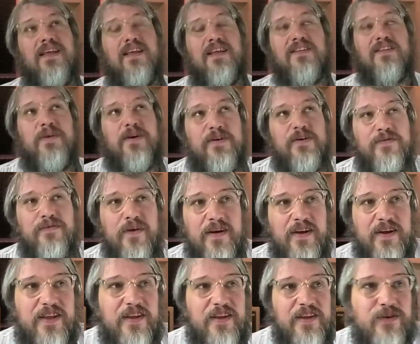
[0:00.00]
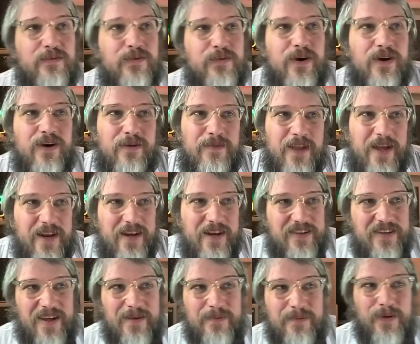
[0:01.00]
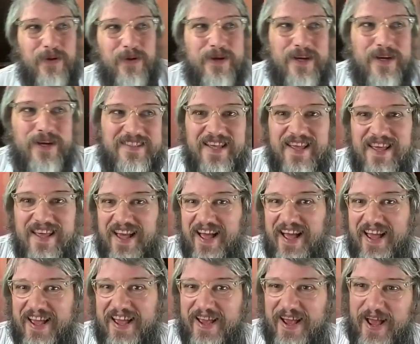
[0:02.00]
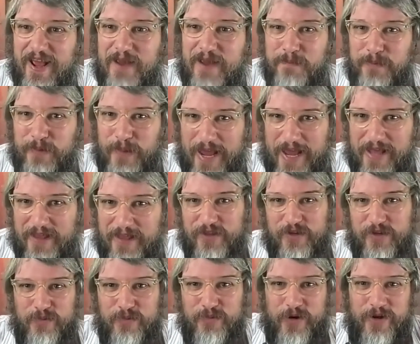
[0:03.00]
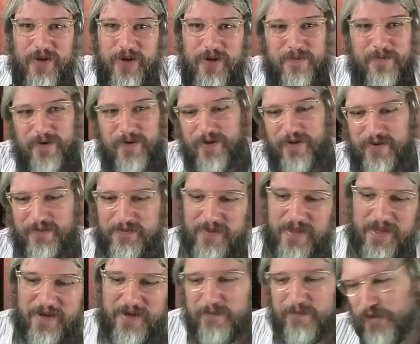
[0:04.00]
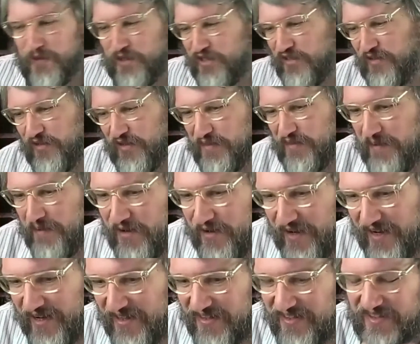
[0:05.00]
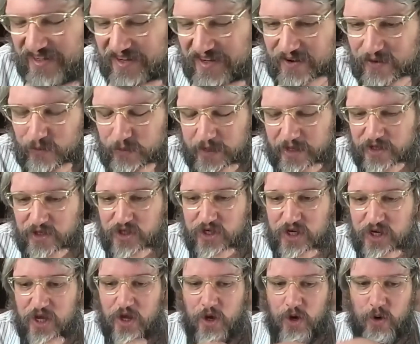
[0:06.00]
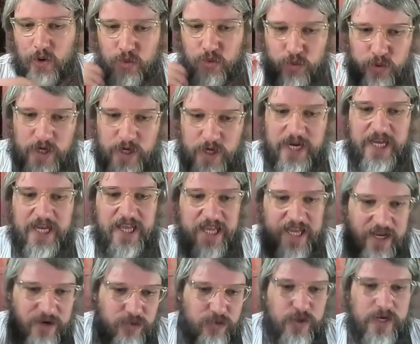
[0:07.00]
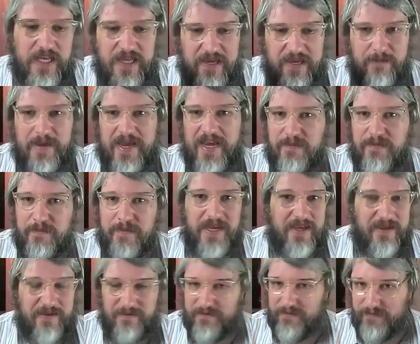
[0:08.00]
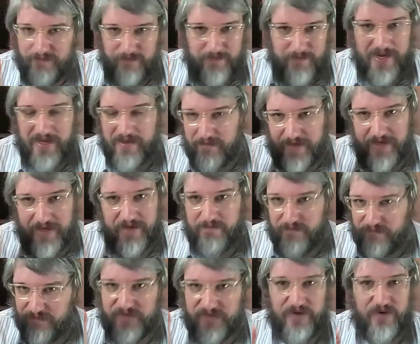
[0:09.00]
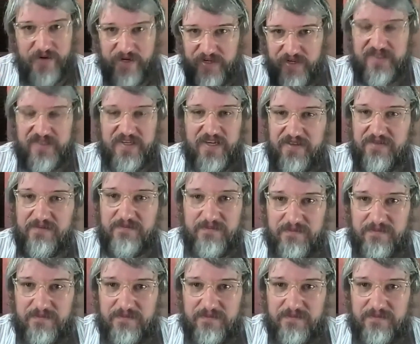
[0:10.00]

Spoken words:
it's very funny that you brought up that example, because I plan to bring up like a personal experience, which really made me seriously